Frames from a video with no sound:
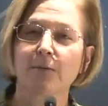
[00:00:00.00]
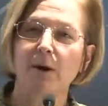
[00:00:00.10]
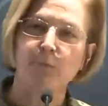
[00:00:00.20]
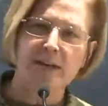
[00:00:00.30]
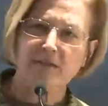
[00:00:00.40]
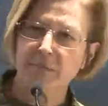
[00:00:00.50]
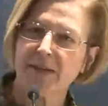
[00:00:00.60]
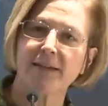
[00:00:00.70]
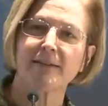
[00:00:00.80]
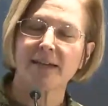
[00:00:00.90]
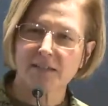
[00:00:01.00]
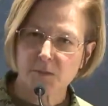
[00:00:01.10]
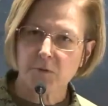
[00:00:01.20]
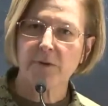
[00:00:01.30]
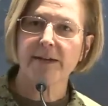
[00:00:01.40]
where we've been
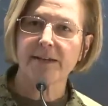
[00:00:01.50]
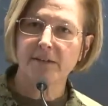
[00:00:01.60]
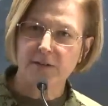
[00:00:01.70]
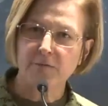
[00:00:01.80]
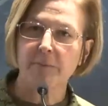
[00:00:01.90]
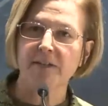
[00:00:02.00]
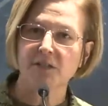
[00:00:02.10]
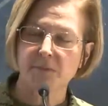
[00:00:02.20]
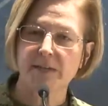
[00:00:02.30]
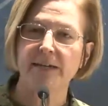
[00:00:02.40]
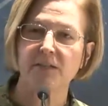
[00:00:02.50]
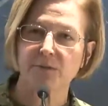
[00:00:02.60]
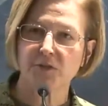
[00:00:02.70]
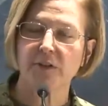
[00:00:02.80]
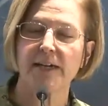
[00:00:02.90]
exploited or information's been
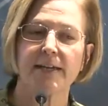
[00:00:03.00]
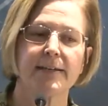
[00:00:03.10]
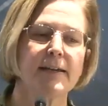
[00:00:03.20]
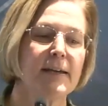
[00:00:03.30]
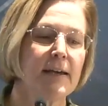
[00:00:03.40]
exfiltrated.